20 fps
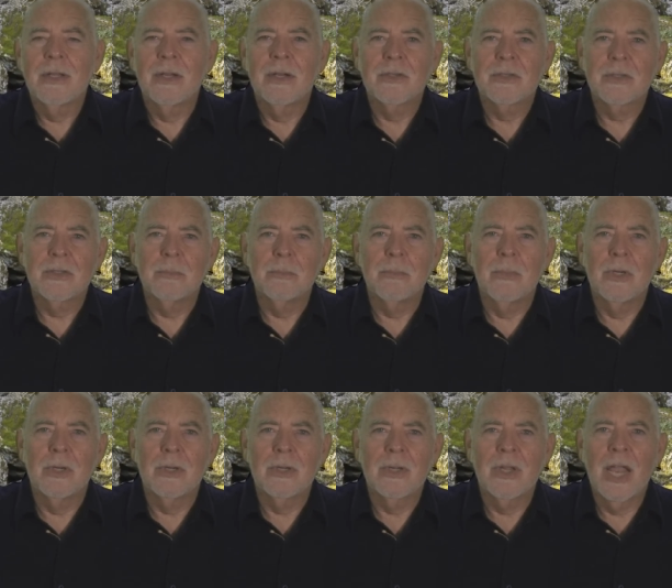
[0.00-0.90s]
There's some
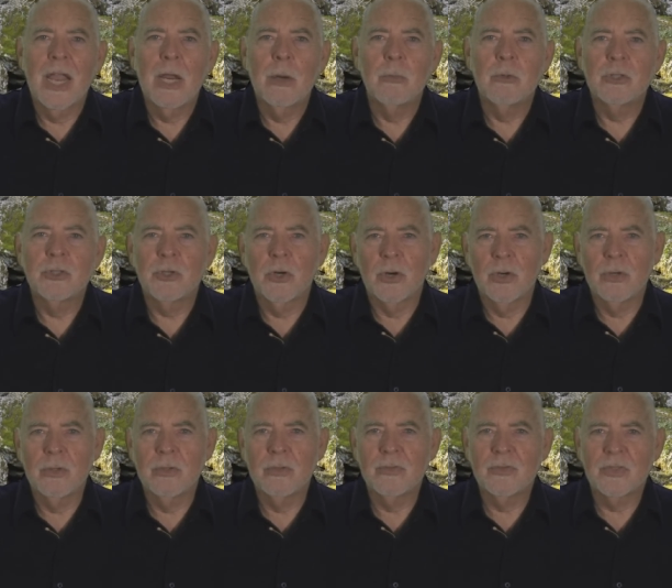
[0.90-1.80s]
uh, game
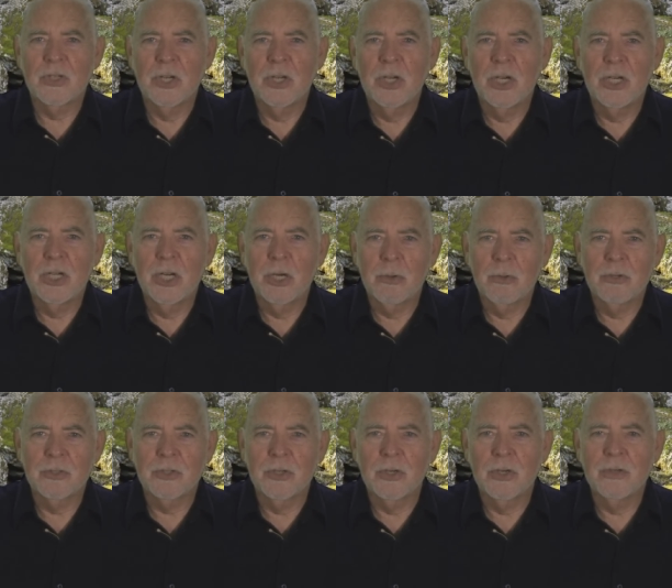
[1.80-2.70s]
reserves and hunting
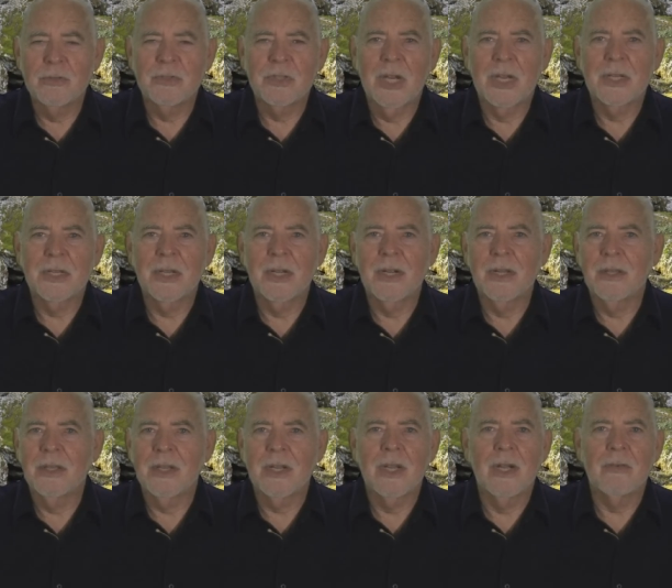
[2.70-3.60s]
reserves out there
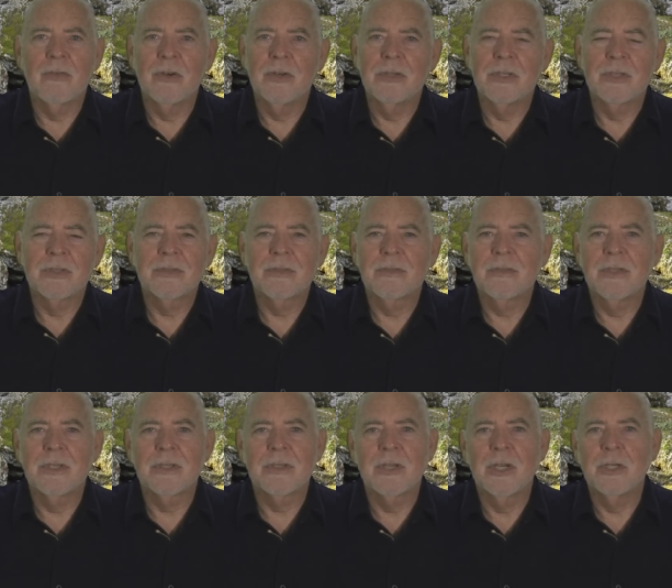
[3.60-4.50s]
that cover just,
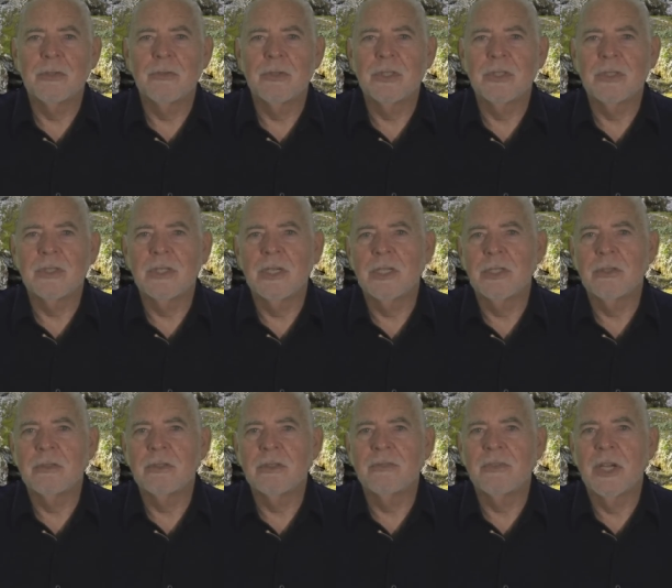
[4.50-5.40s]
just hundreds and
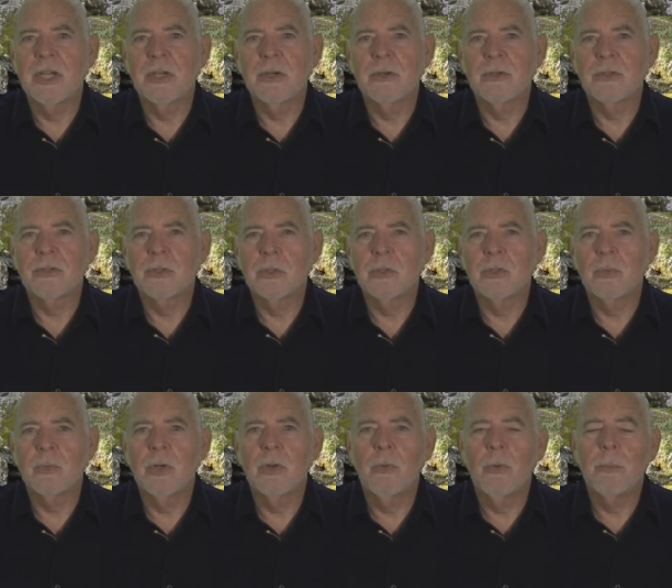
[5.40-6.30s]
hundreds of acres. So it's
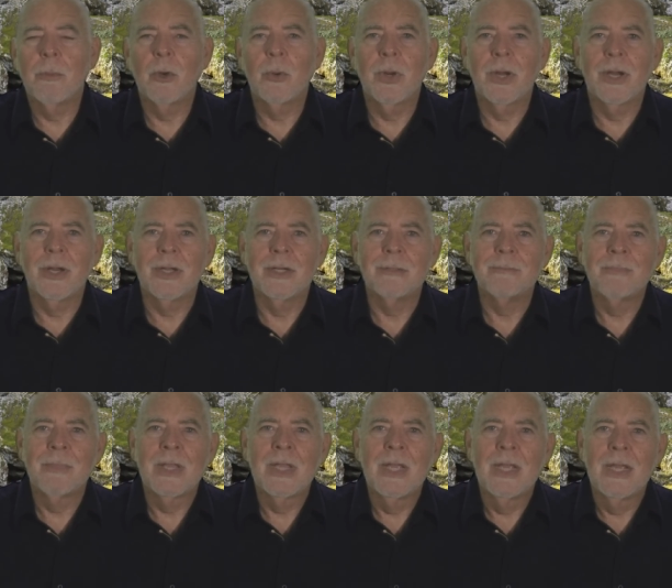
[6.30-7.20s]
a real remote area.
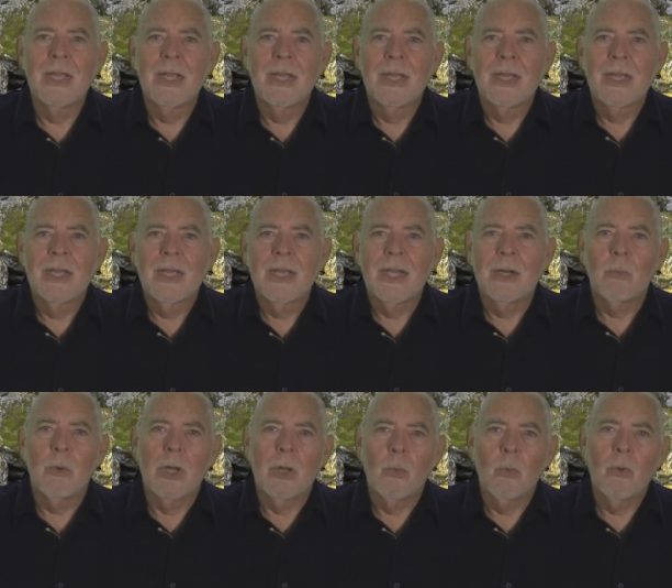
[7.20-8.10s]

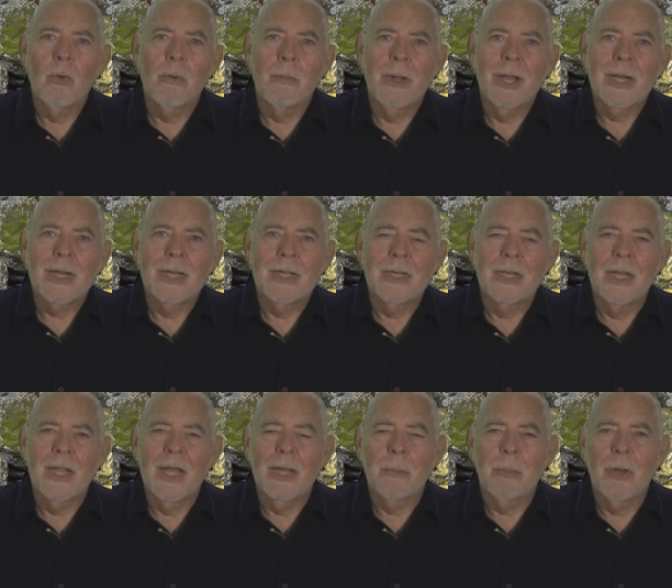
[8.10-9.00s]
Anyway, we went back
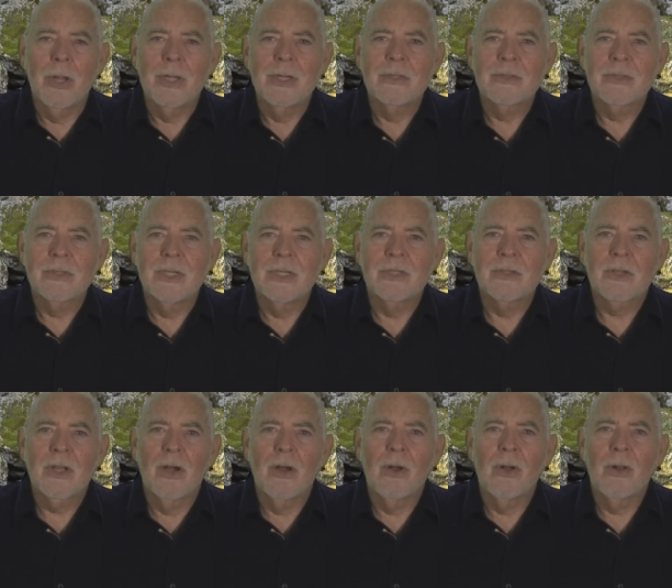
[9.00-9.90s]
into that place. It's
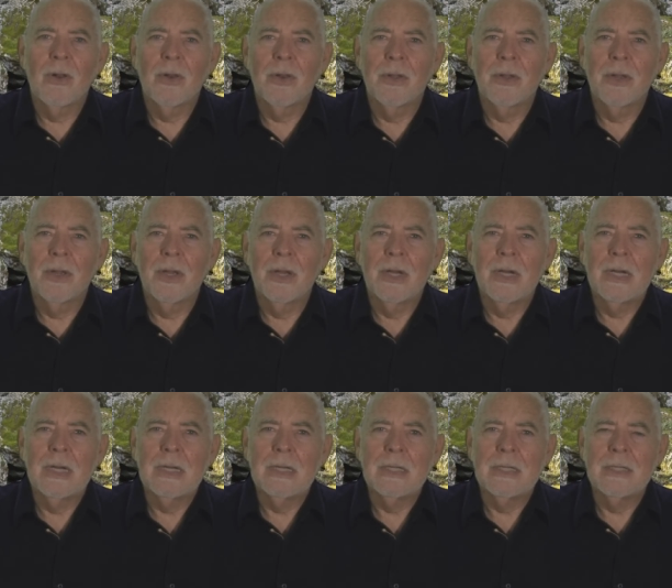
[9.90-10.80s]
called,
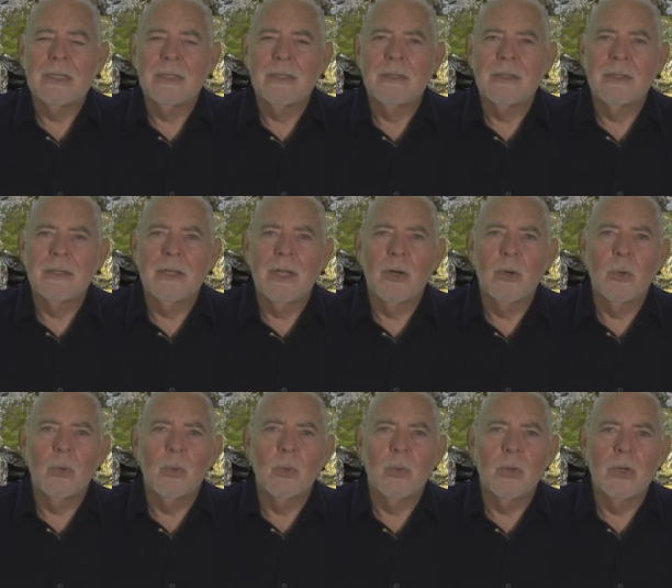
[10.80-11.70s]
uh, you
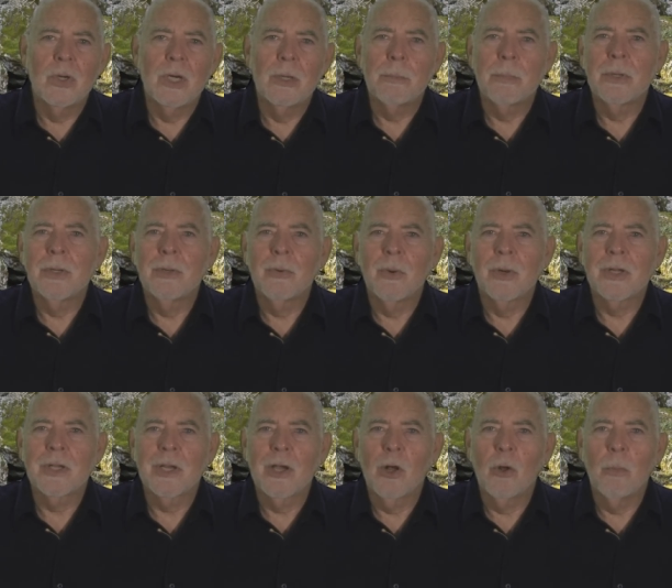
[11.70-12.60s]
go up
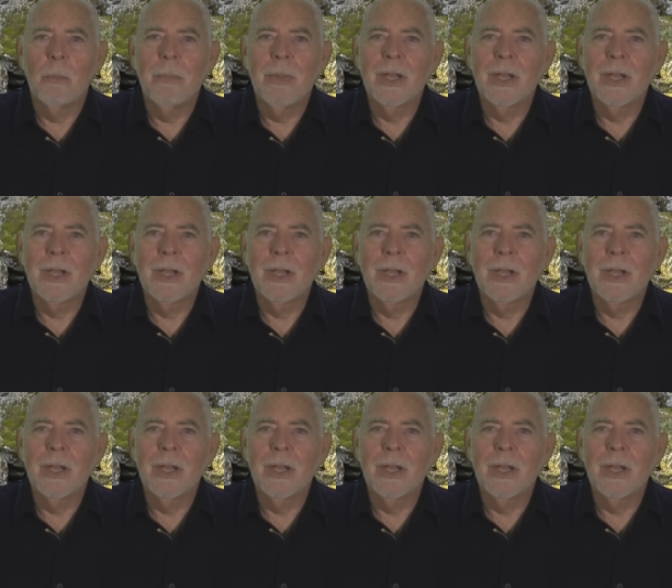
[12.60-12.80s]
what they call